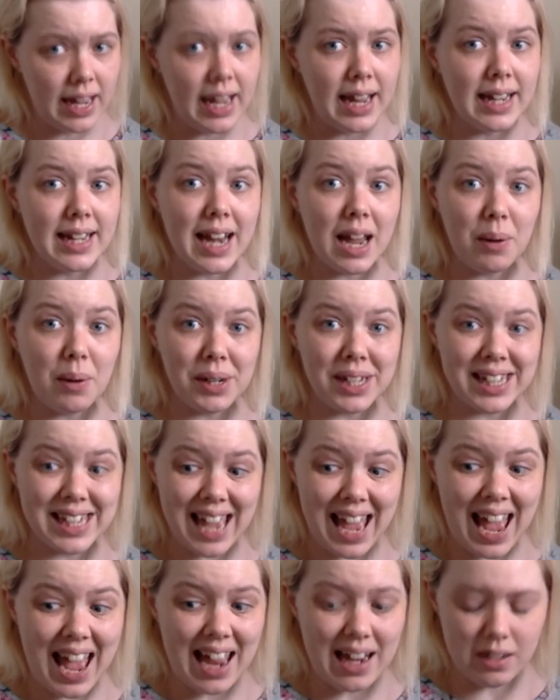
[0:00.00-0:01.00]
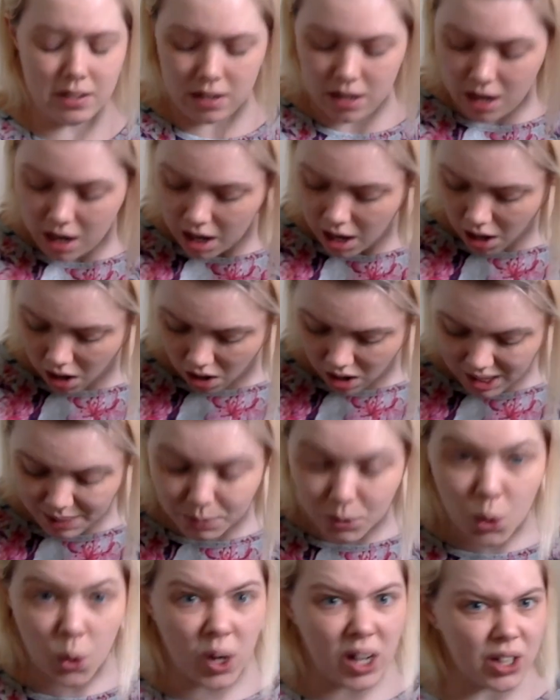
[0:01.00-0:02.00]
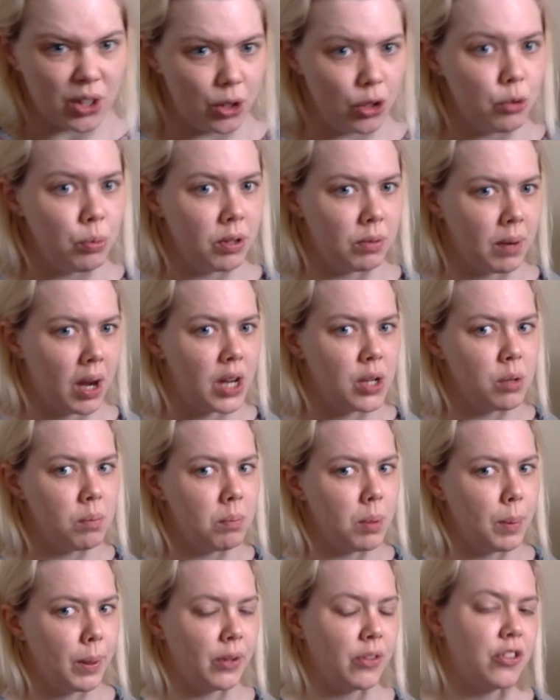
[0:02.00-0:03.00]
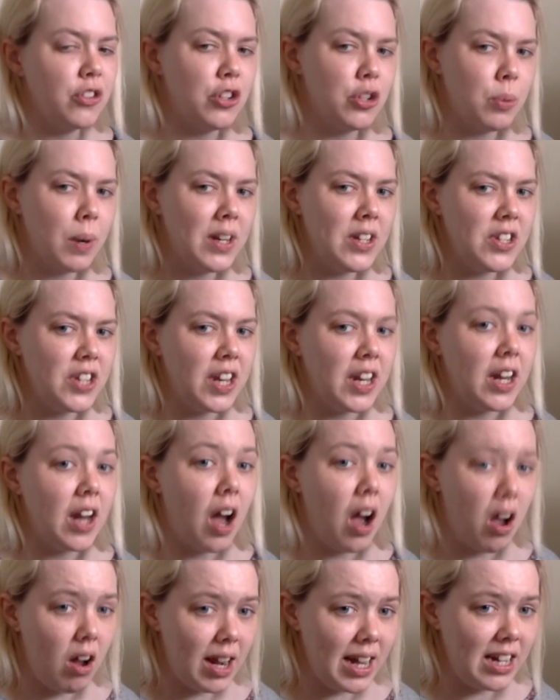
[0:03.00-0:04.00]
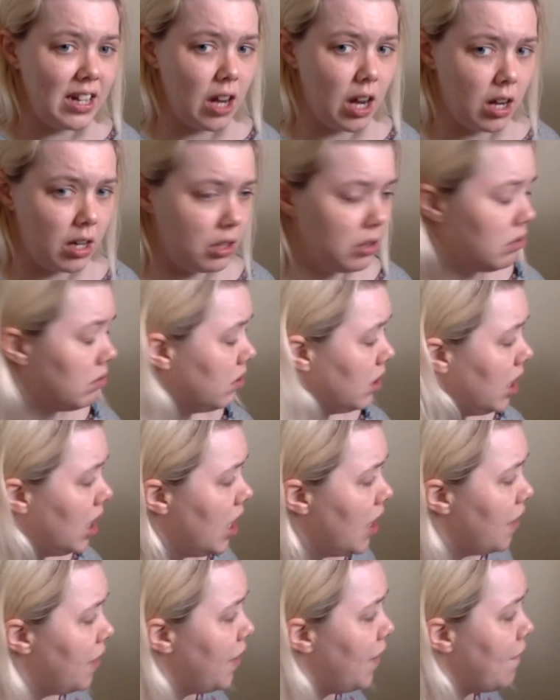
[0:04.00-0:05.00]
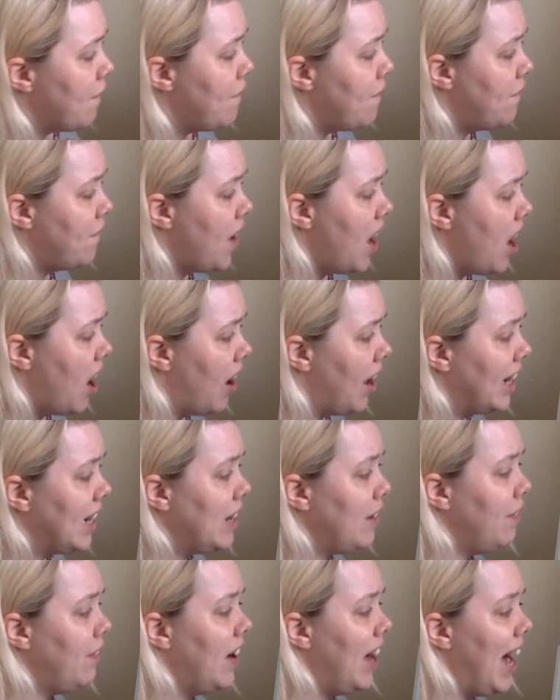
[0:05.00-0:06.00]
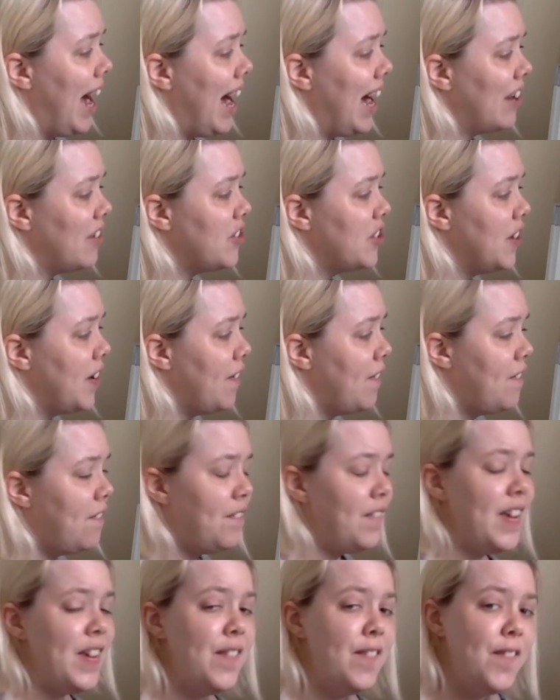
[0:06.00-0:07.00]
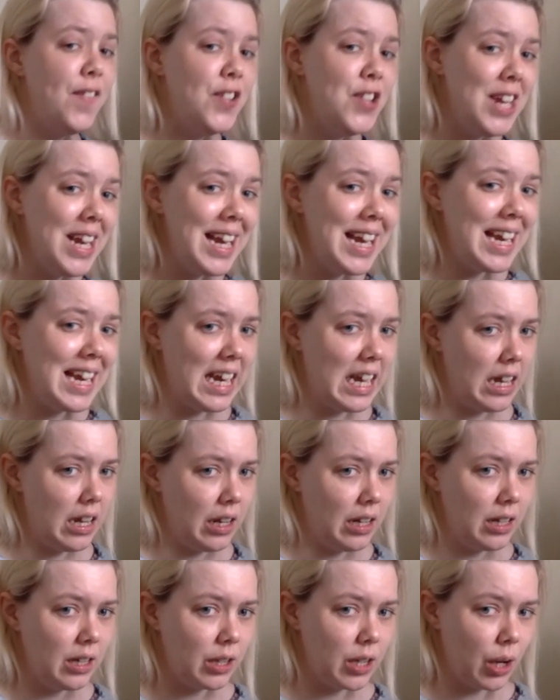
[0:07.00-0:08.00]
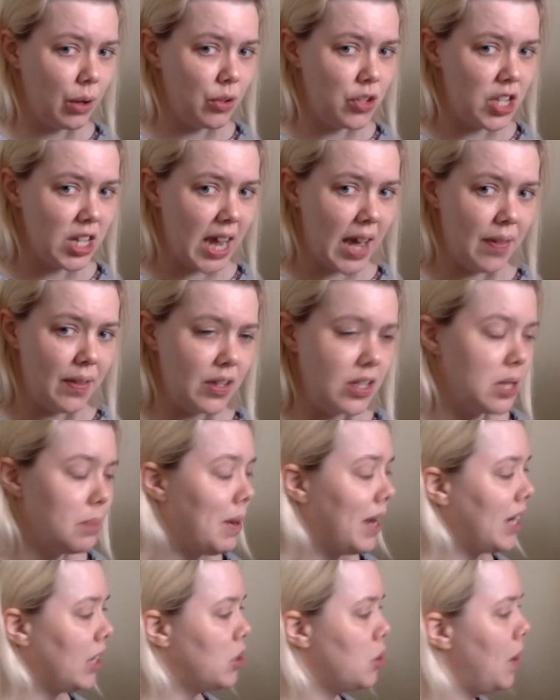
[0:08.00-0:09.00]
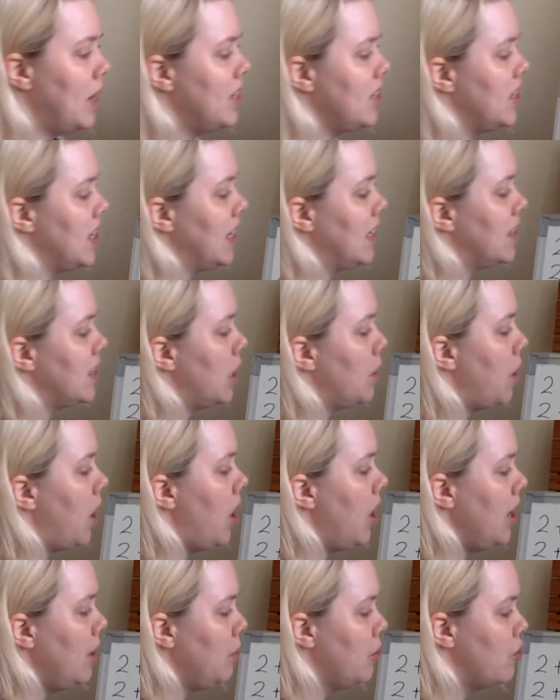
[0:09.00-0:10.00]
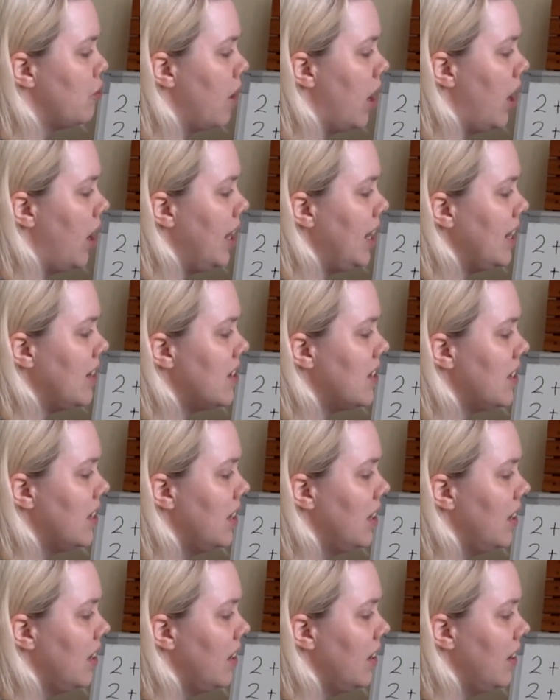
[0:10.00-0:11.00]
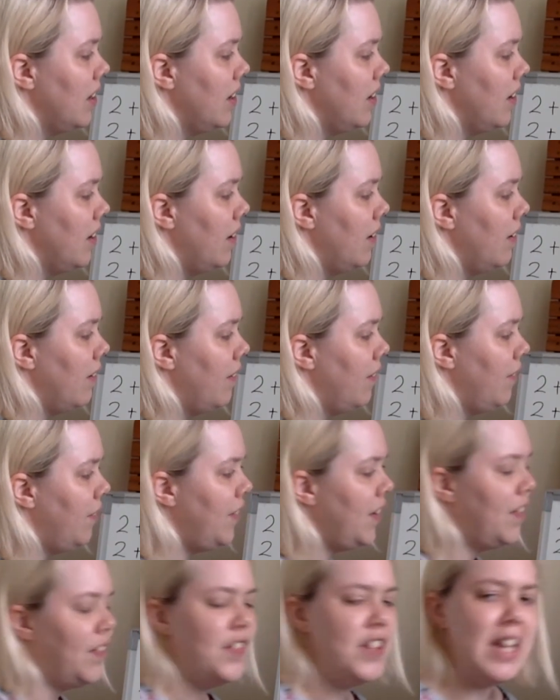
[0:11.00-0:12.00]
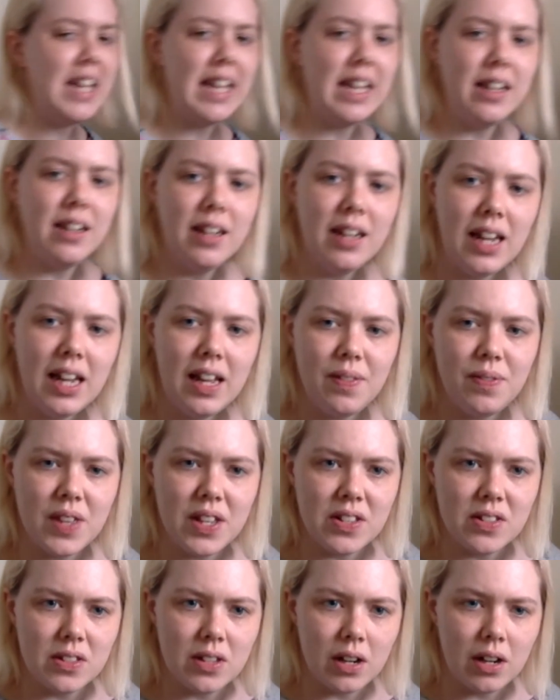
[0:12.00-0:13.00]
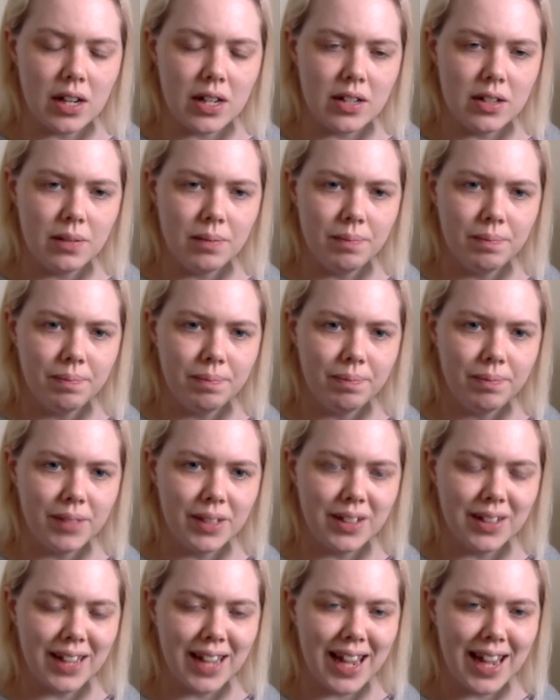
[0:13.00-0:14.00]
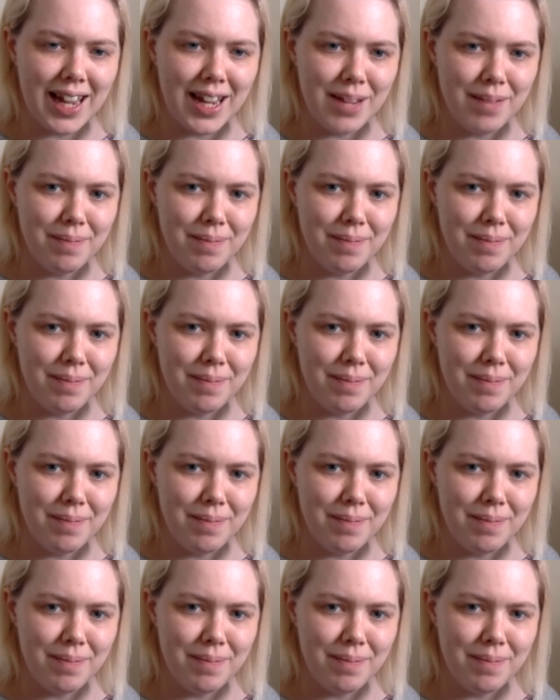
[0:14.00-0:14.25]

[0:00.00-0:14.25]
Now again, I'm quite good with my number bonds to 20 and I know that 5 and 15 go together to make 20. So I would write 15 in this side, okay?